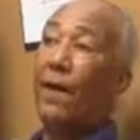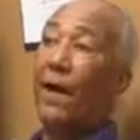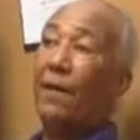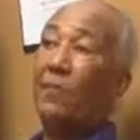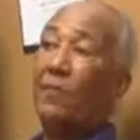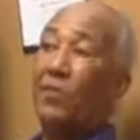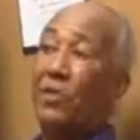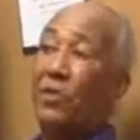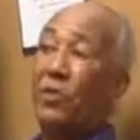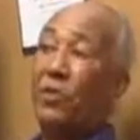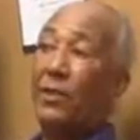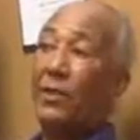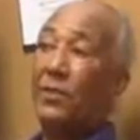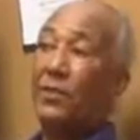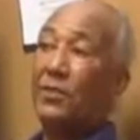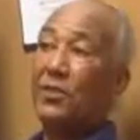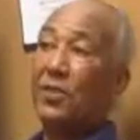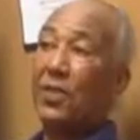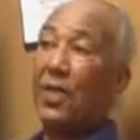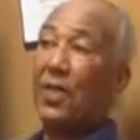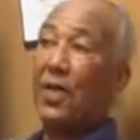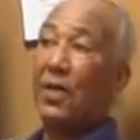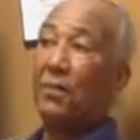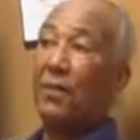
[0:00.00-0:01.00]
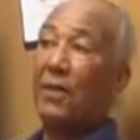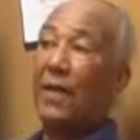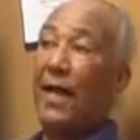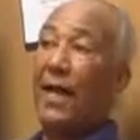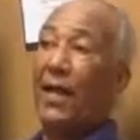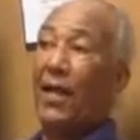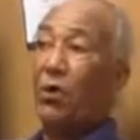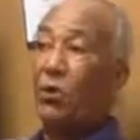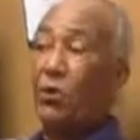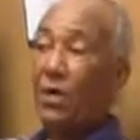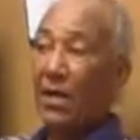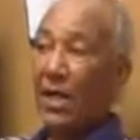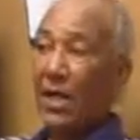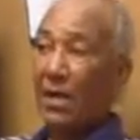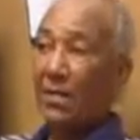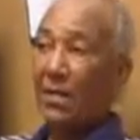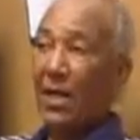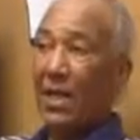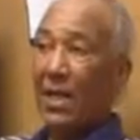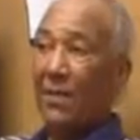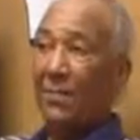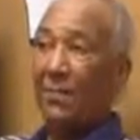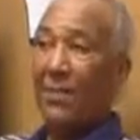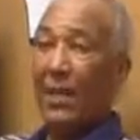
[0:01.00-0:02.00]
I was new at the job, but I knew him
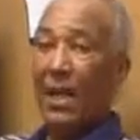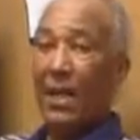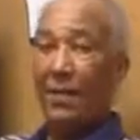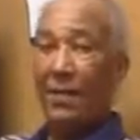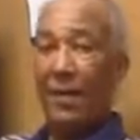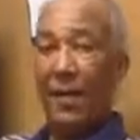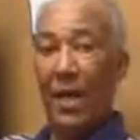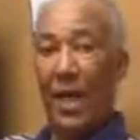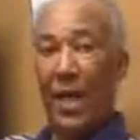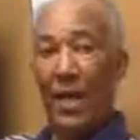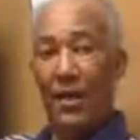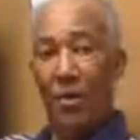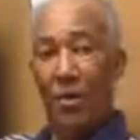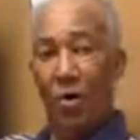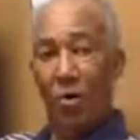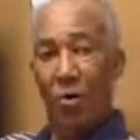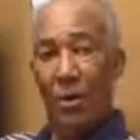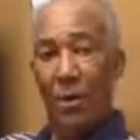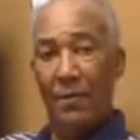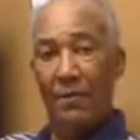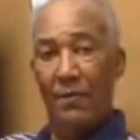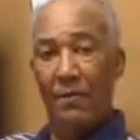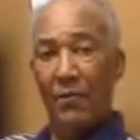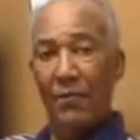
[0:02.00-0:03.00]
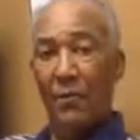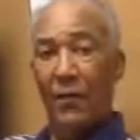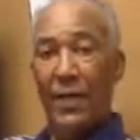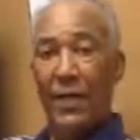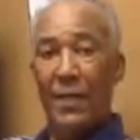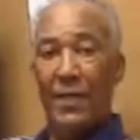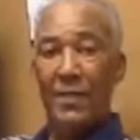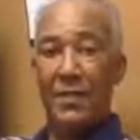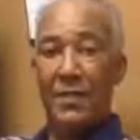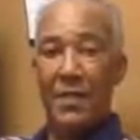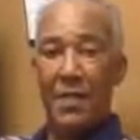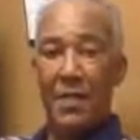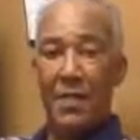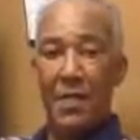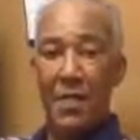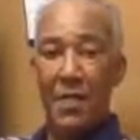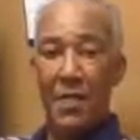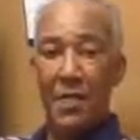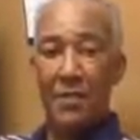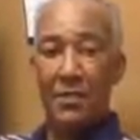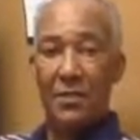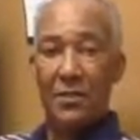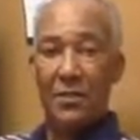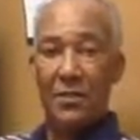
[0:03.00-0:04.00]
and had known him for 8 or 10
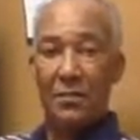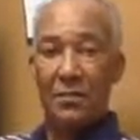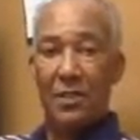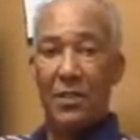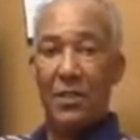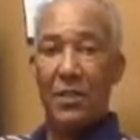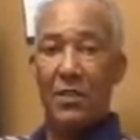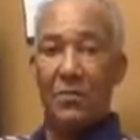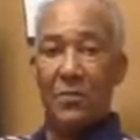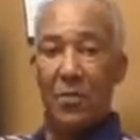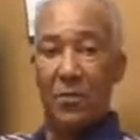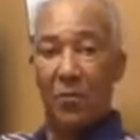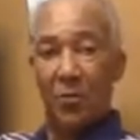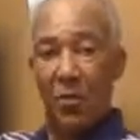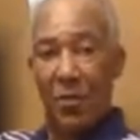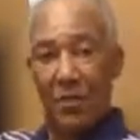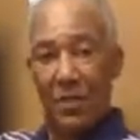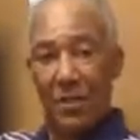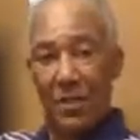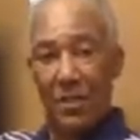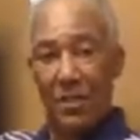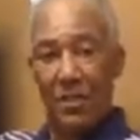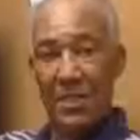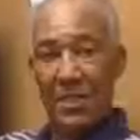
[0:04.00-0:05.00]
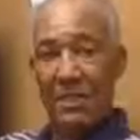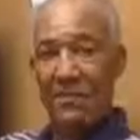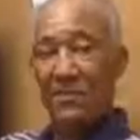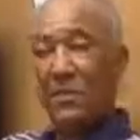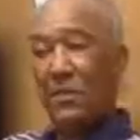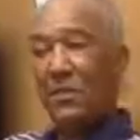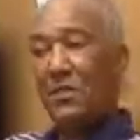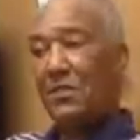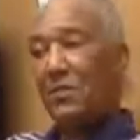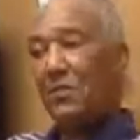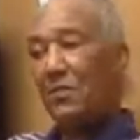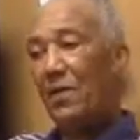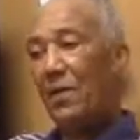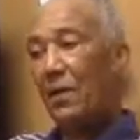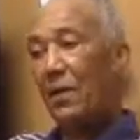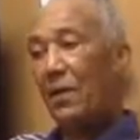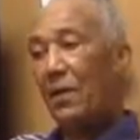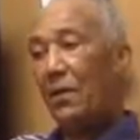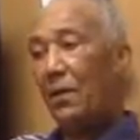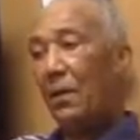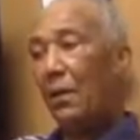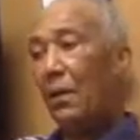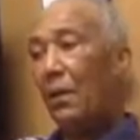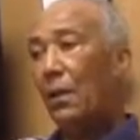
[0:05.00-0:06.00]
years because we worked in the same system here.